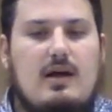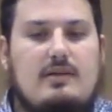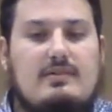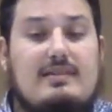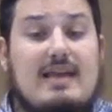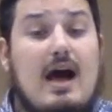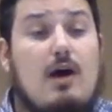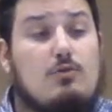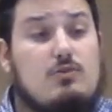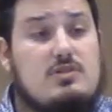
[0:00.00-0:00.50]

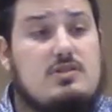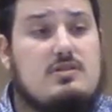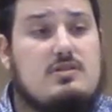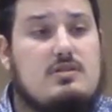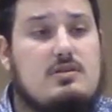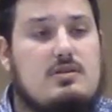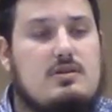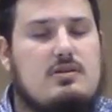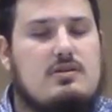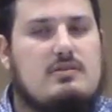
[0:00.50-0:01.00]
doubts,
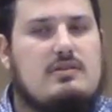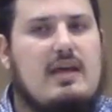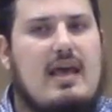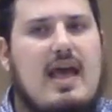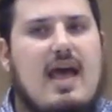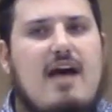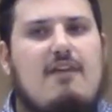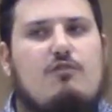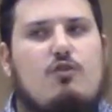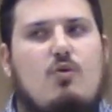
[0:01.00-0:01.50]
they
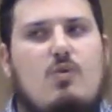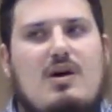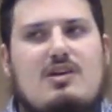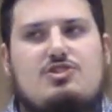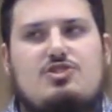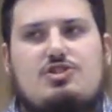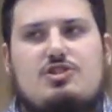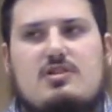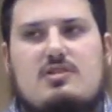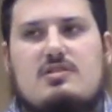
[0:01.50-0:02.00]
have
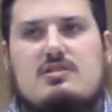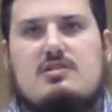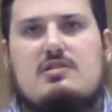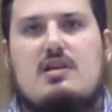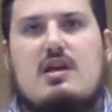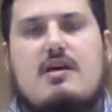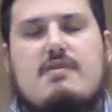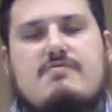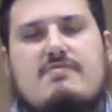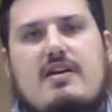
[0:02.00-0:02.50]
questions,
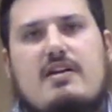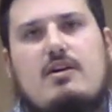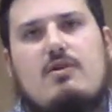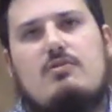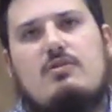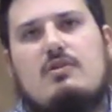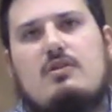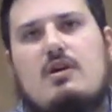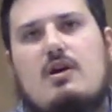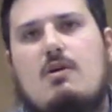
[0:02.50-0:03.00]
they
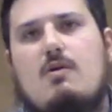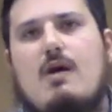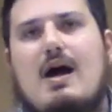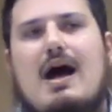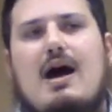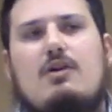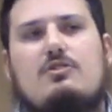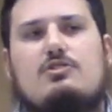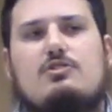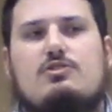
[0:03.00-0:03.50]
don't know
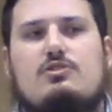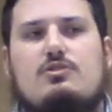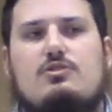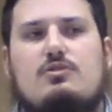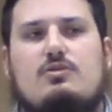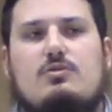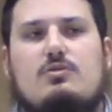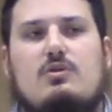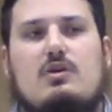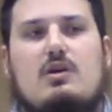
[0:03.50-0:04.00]
how
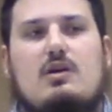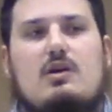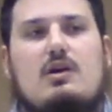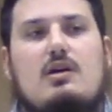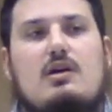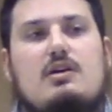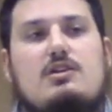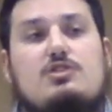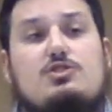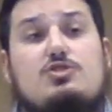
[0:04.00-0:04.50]
to
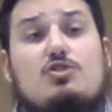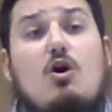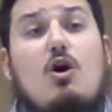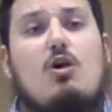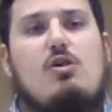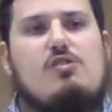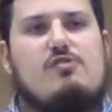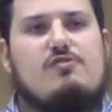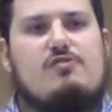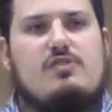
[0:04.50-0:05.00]

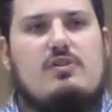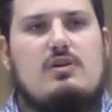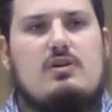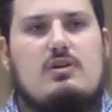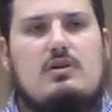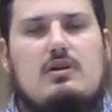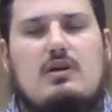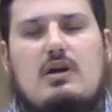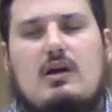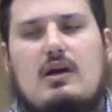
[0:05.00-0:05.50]
solve
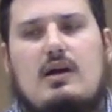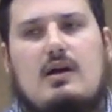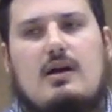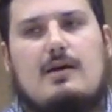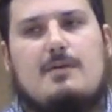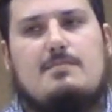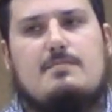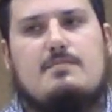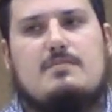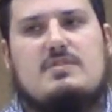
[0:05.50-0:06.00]

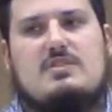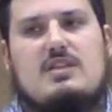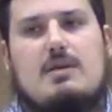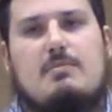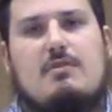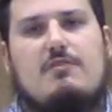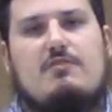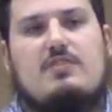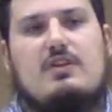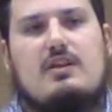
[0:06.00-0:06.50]
some
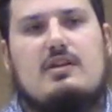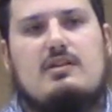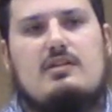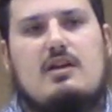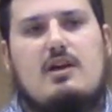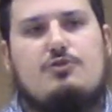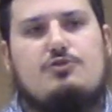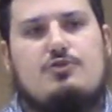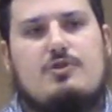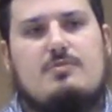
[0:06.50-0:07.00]
of the
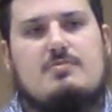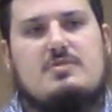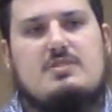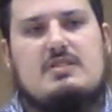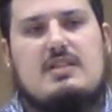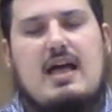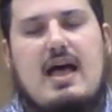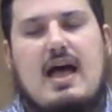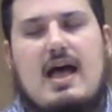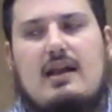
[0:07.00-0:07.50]
conundrums
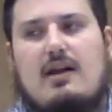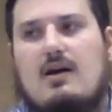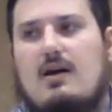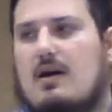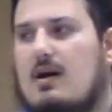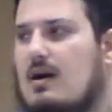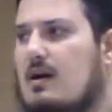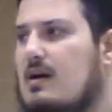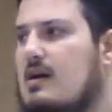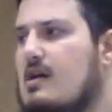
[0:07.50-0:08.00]
that
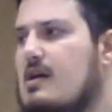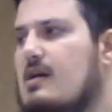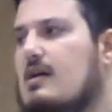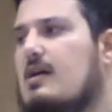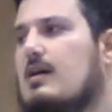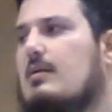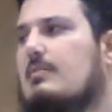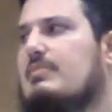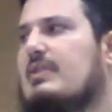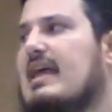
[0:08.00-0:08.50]
are
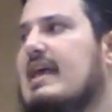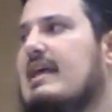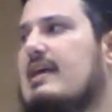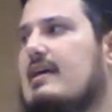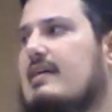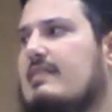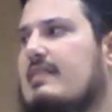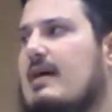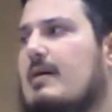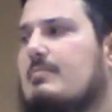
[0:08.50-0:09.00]

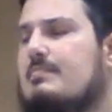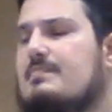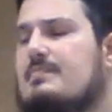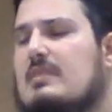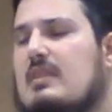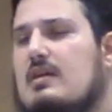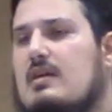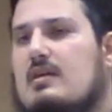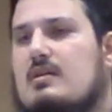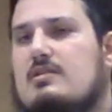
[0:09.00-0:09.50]
plaguing them.
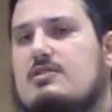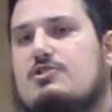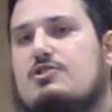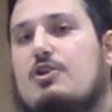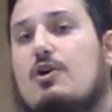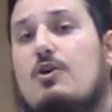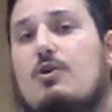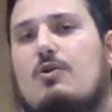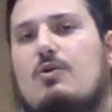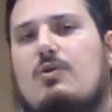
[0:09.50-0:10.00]

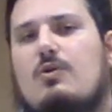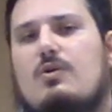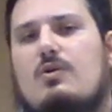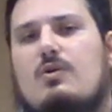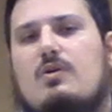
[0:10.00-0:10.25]
So